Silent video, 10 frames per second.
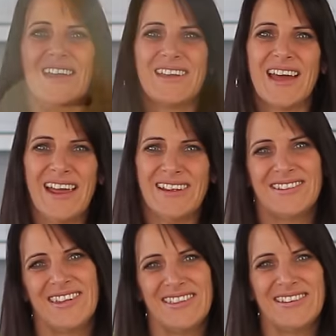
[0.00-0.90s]
Okay,
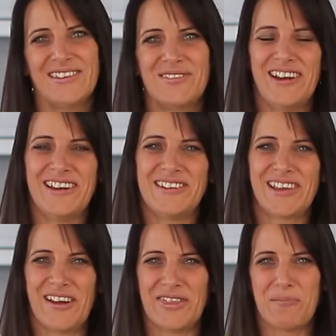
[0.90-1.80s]
so this is ready to
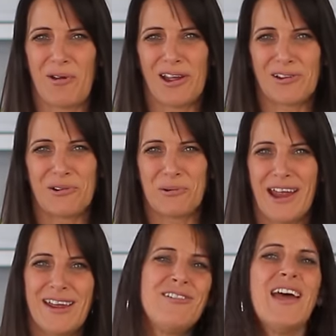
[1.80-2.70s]
go in the
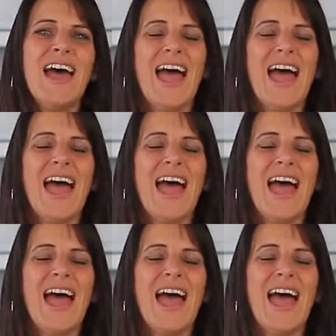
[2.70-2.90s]
microwave,